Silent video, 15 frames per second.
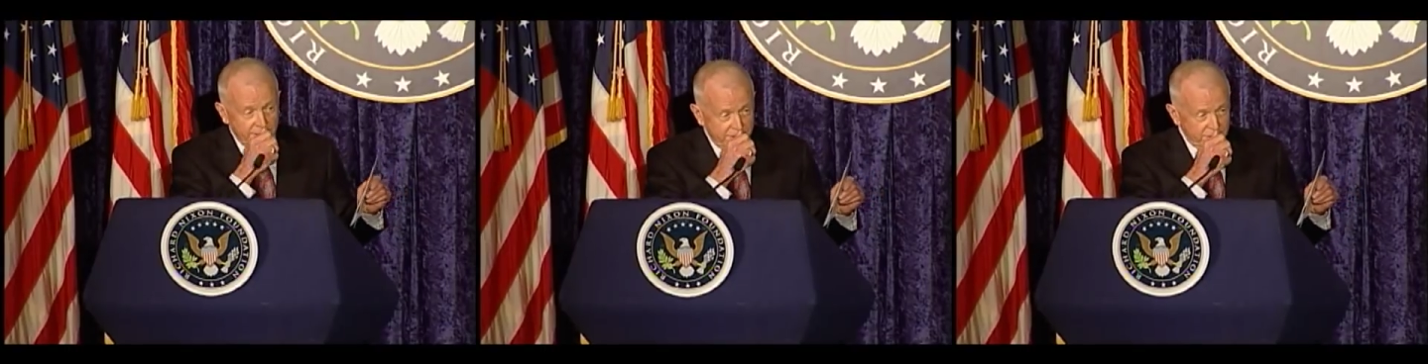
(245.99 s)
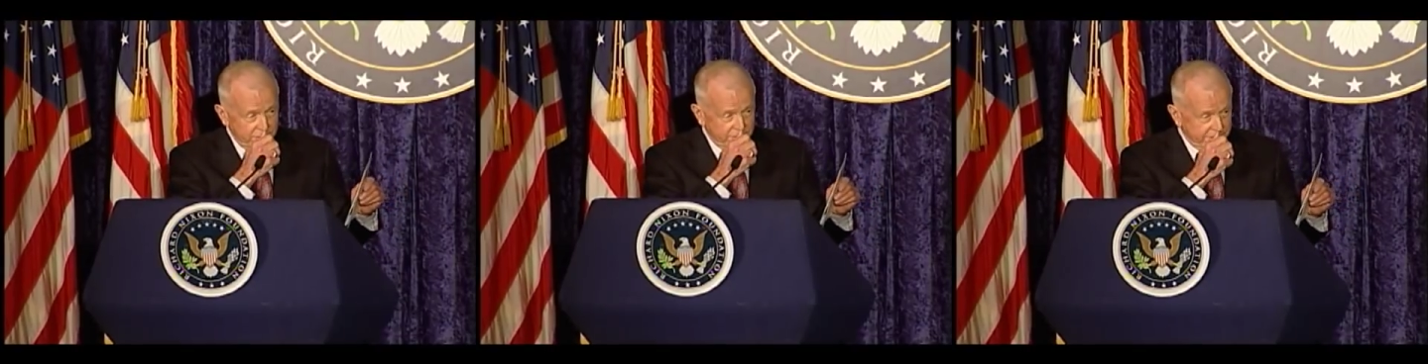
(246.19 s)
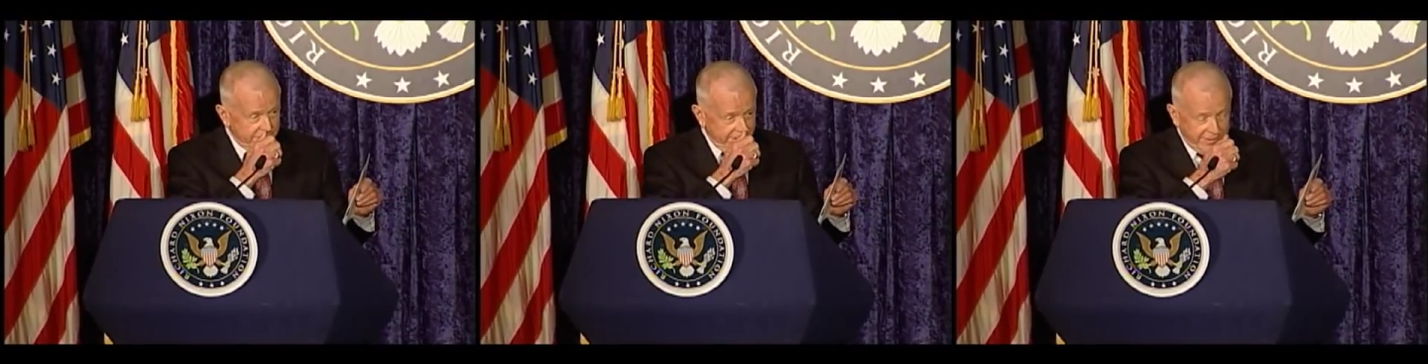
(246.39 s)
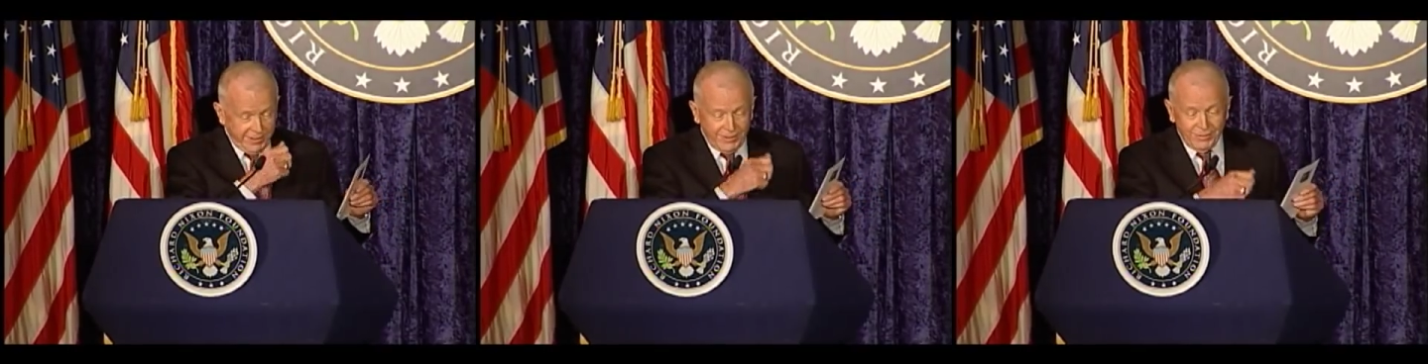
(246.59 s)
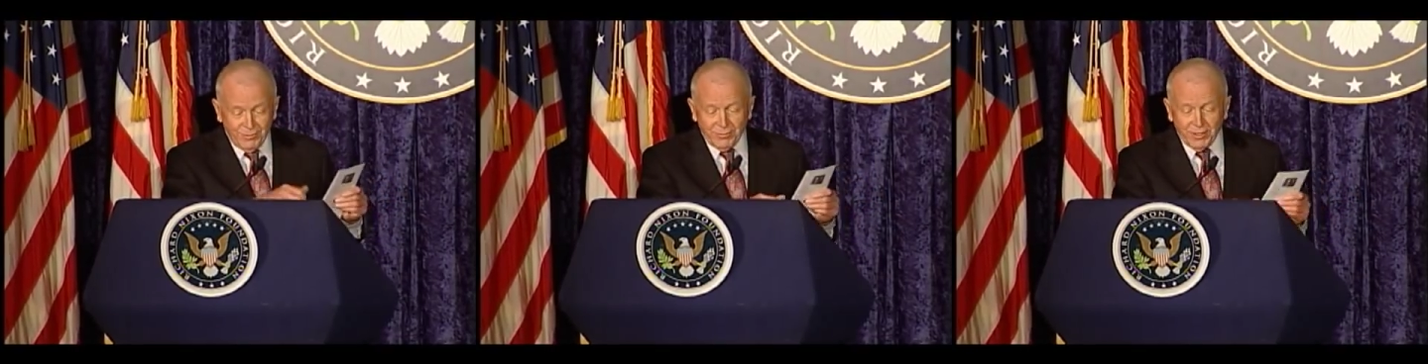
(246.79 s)
You
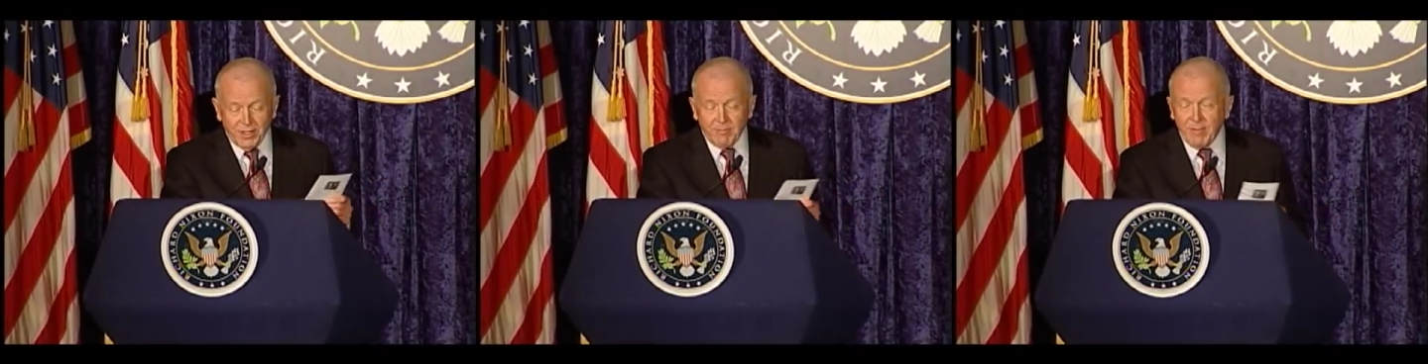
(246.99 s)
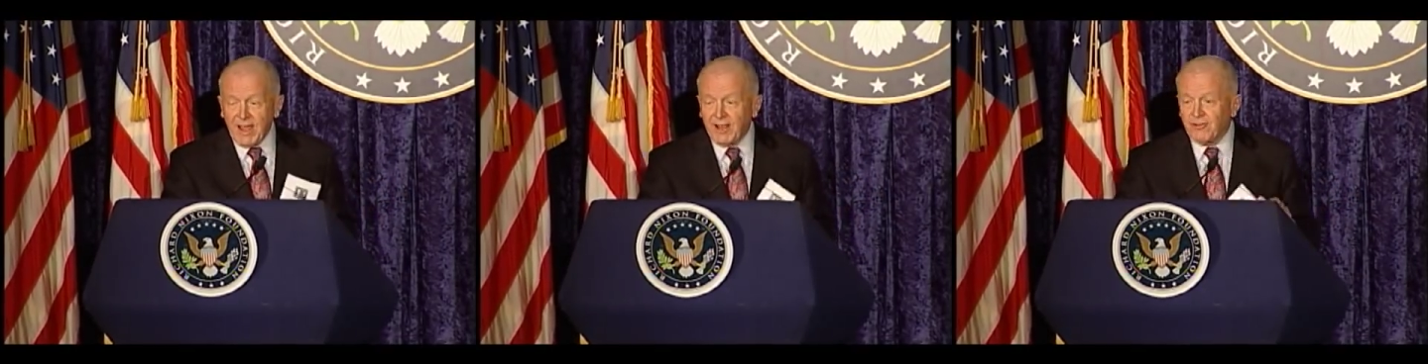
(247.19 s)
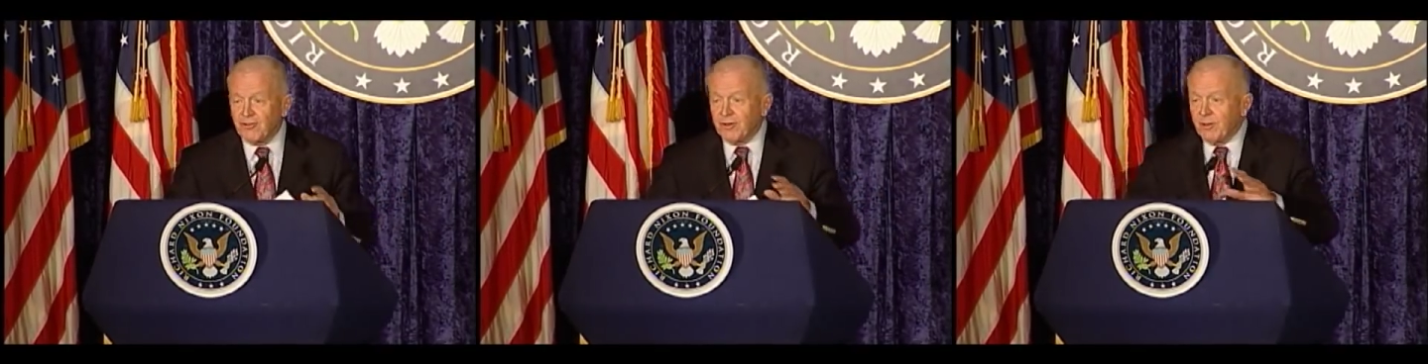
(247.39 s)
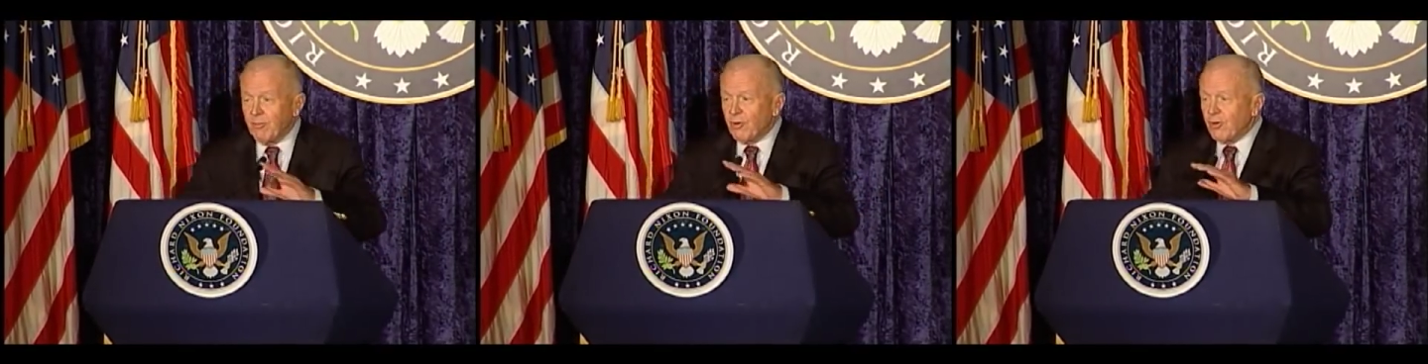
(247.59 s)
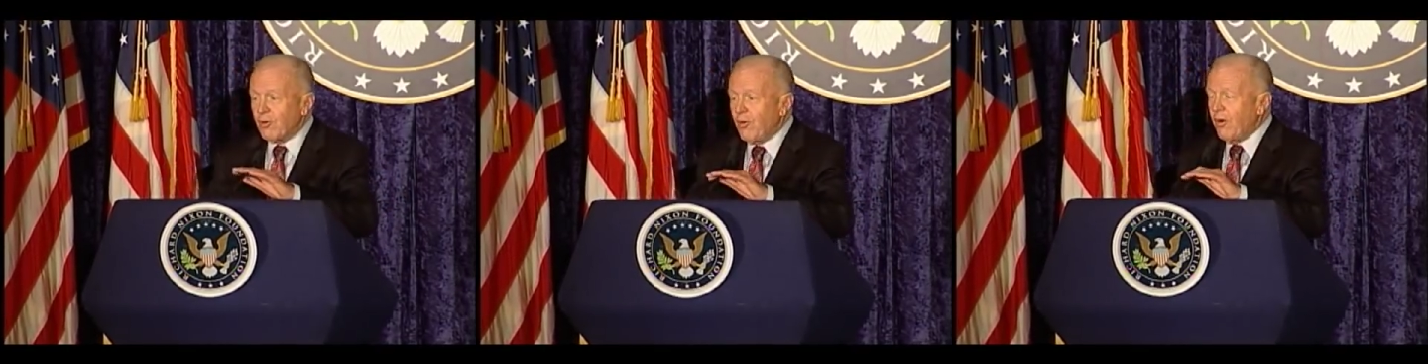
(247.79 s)
can imagine
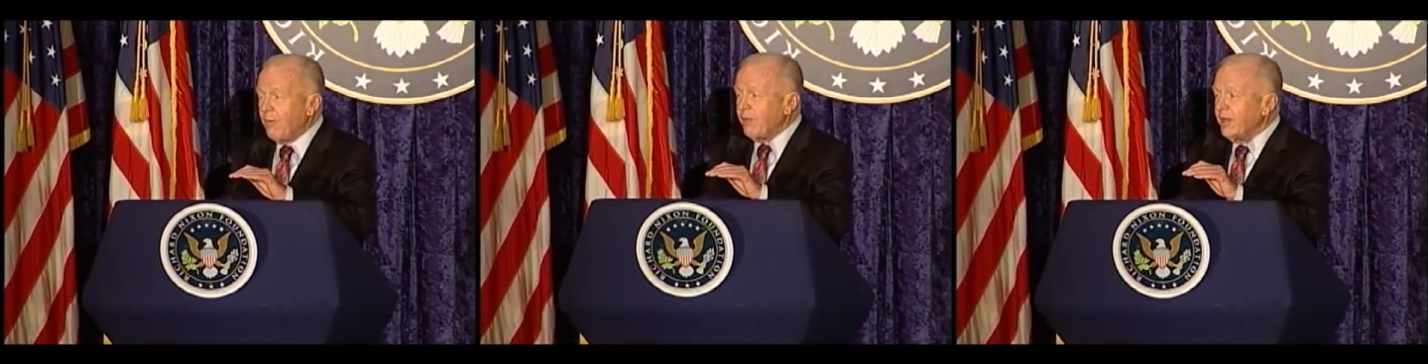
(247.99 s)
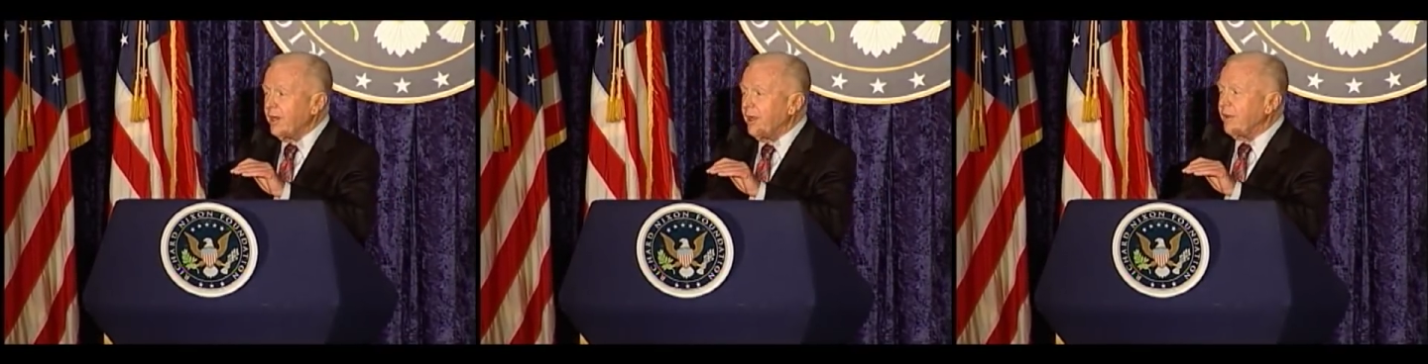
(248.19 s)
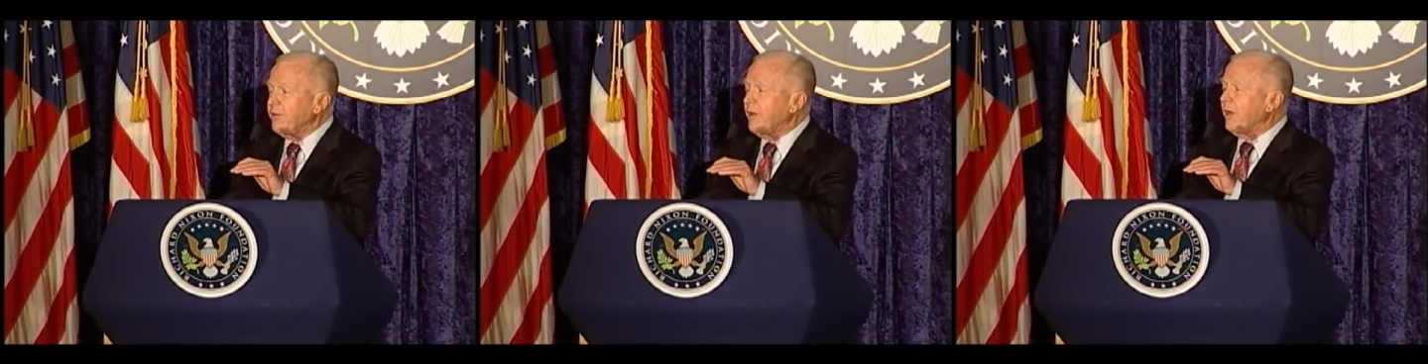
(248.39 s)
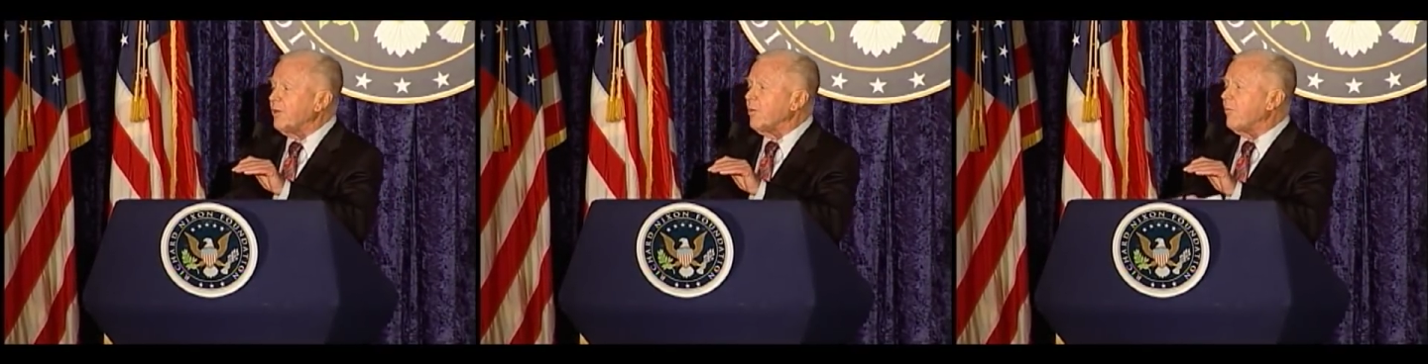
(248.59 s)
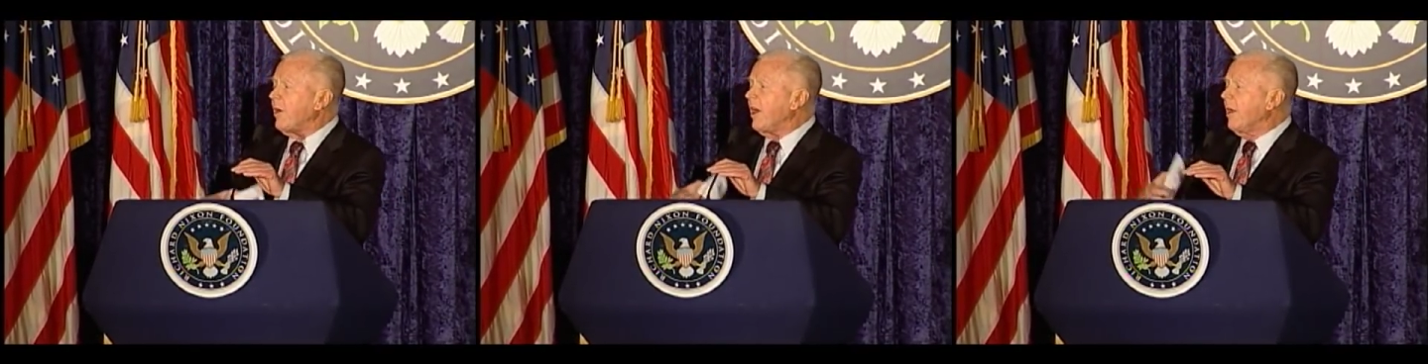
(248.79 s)
them or call me and I'll tell
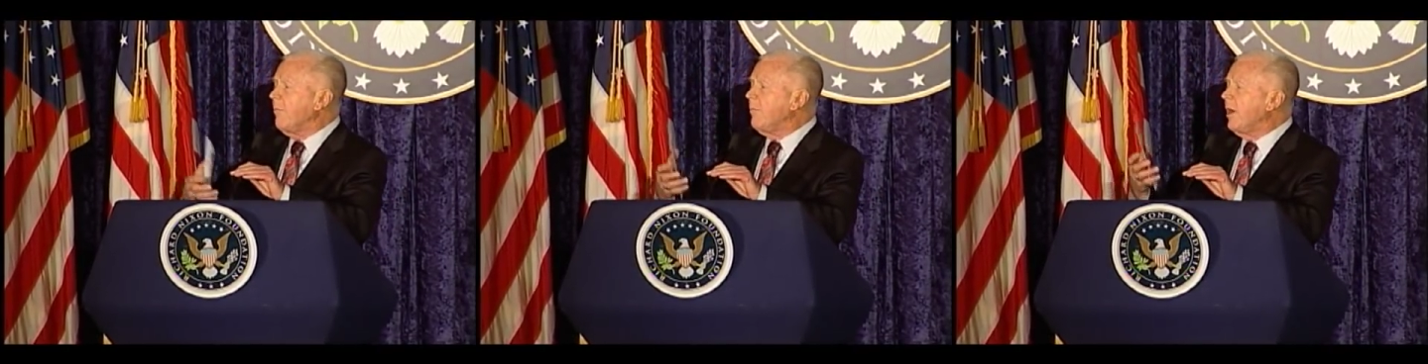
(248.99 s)
you about them.